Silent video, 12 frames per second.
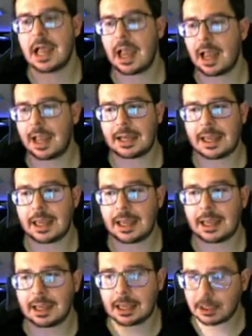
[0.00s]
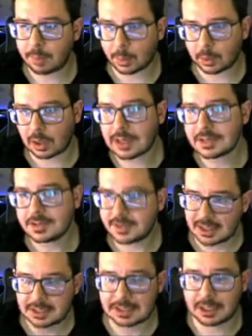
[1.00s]
and a Hidden Power Ice
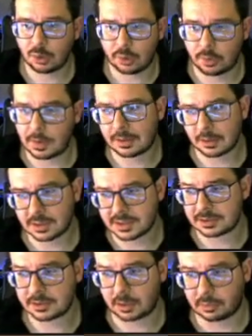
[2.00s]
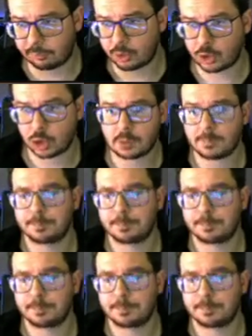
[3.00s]
and kill the Landorus next turn for sure.